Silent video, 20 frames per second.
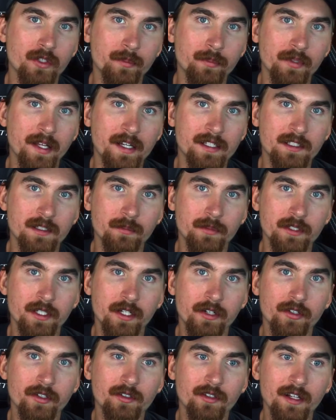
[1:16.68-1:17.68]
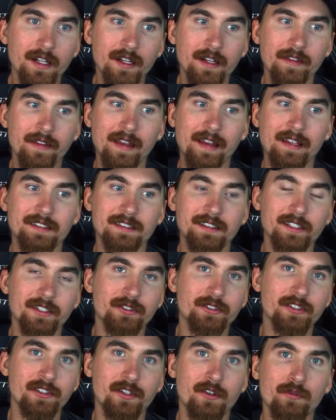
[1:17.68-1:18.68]
plastic material that has little
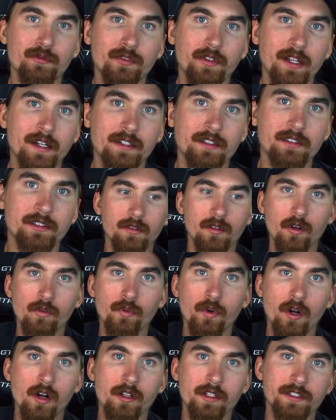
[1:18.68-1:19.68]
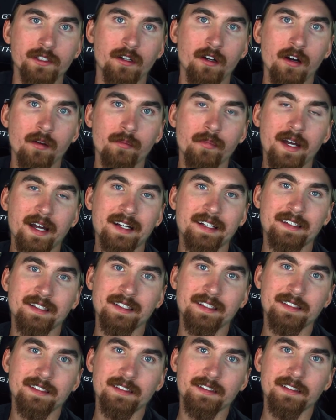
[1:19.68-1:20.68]
to no flex. Overall, it's a compact,
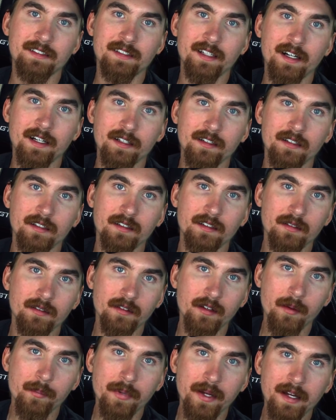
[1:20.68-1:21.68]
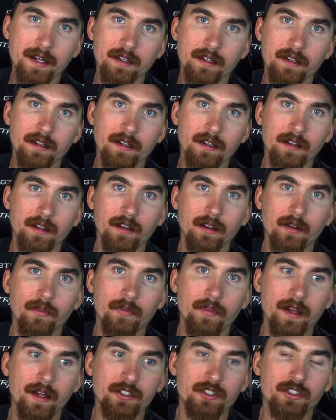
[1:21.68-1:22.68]
decent design numpad
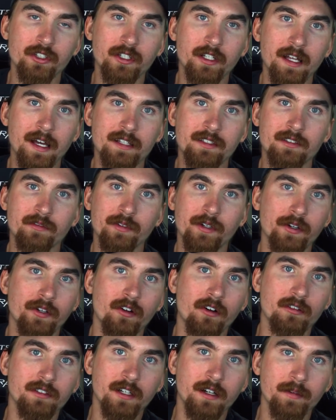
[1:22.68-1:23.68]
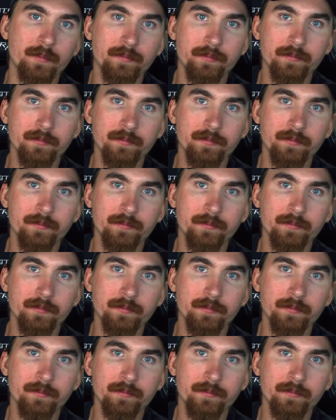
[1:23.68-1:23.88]
that should last a very long time.